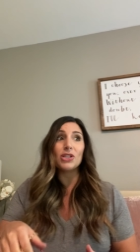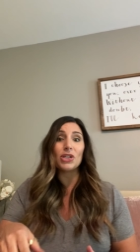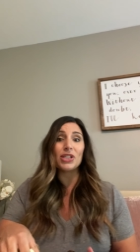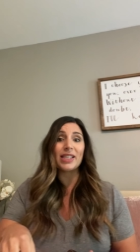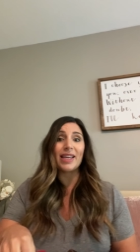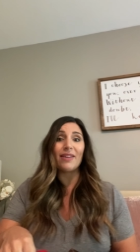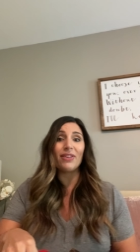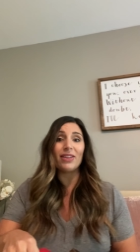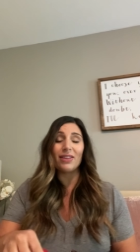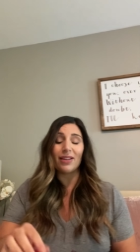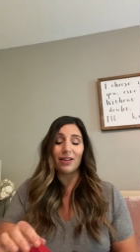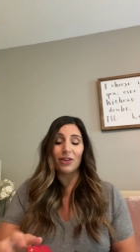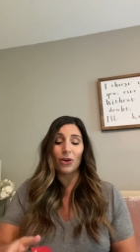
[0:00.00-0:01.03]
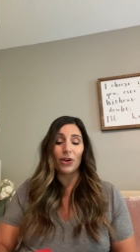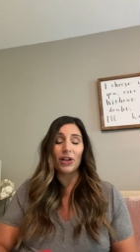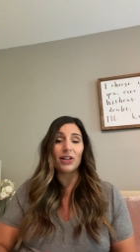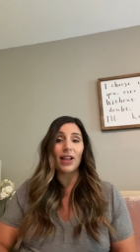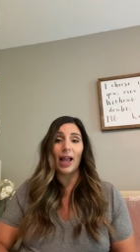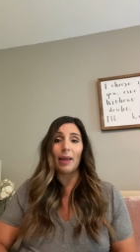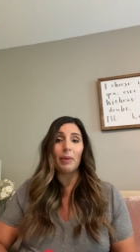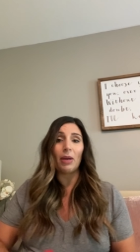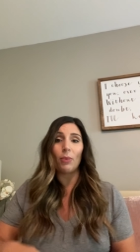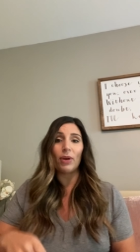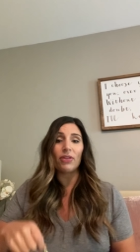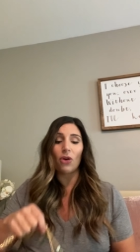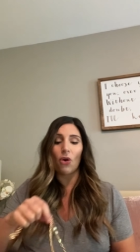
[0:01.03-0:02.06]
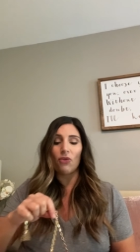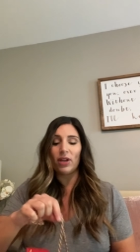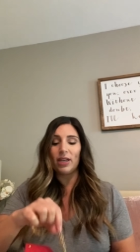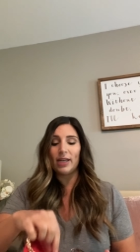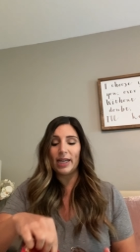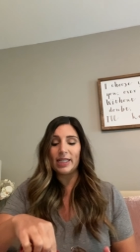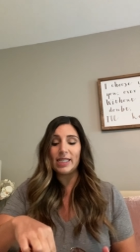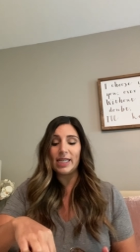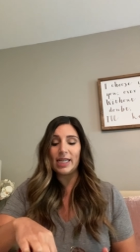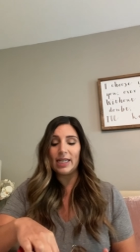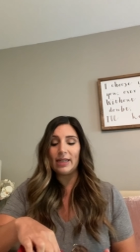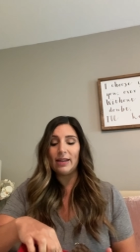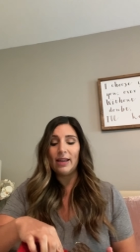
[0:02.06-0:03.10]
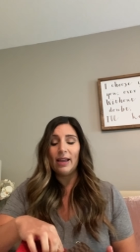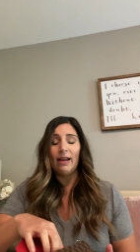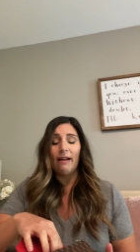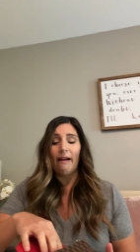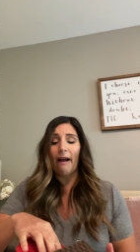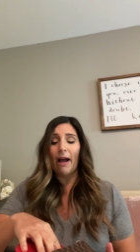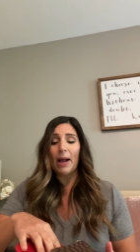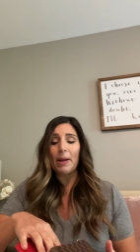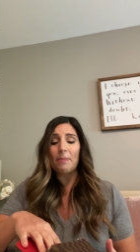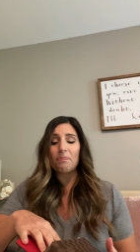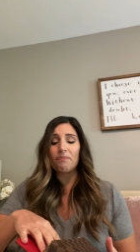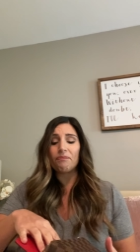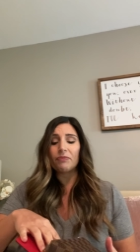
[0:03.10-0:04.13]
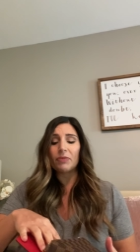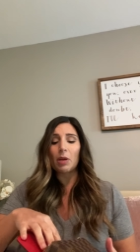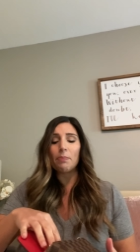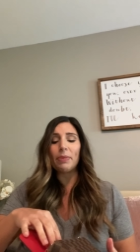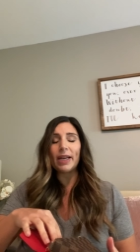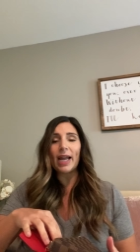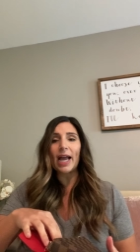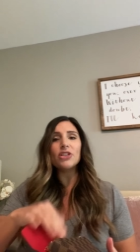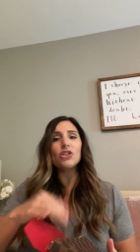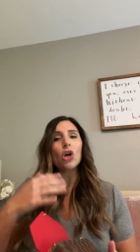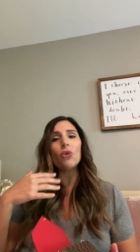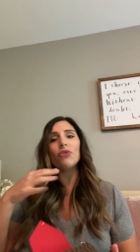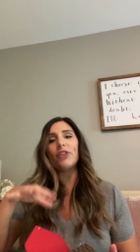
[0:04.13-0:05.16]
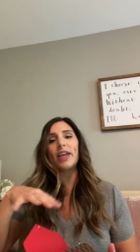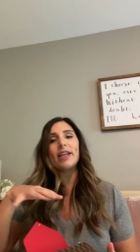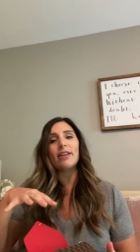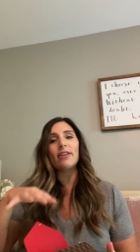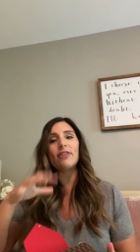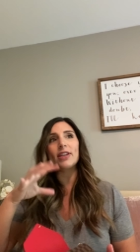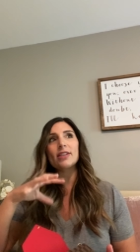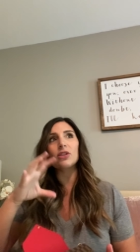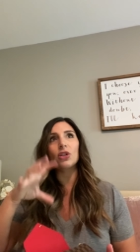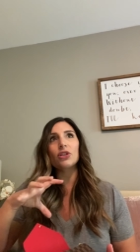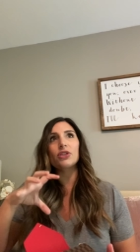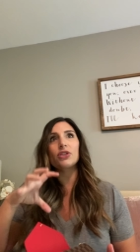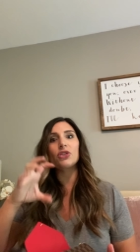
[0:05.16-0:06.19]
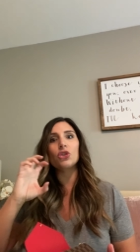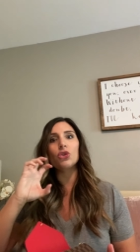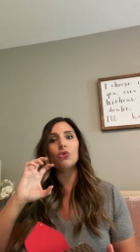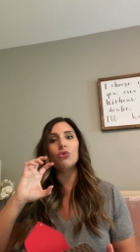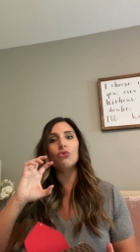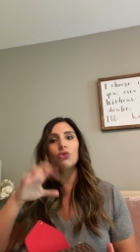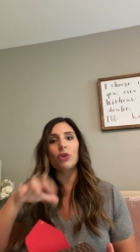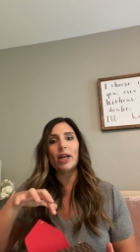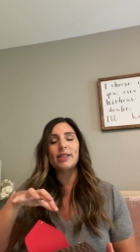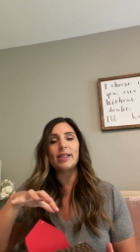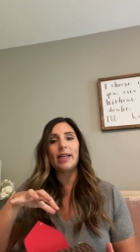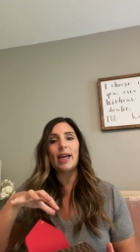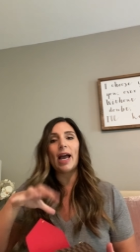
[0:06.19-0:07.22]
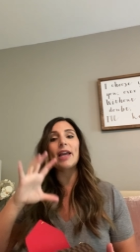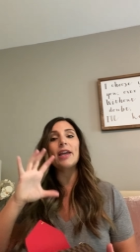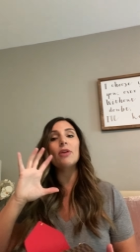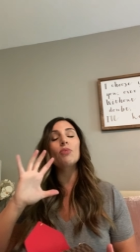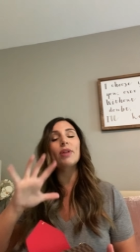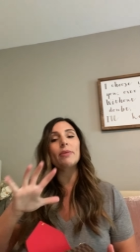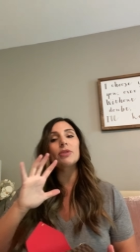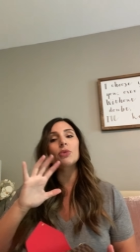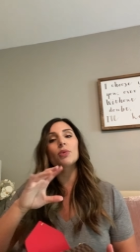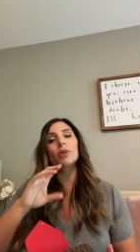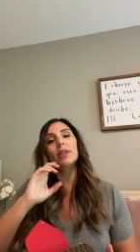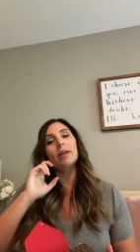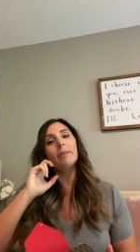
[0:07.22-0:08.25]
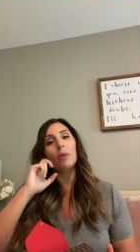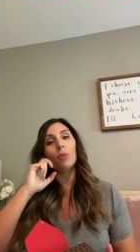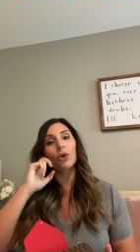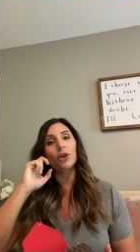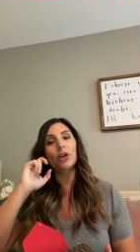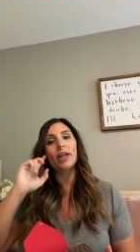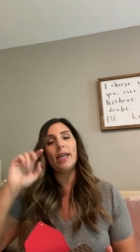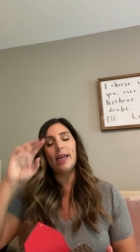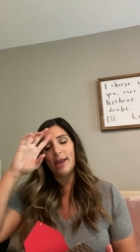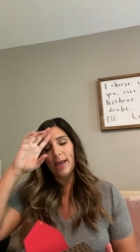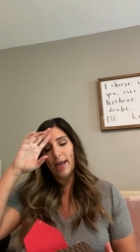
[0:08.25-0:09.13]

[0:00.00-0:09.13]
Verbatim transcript: just given the current climate with COVID nineteen. Um, but I don't think that this looks too dressy. I that was really my worry,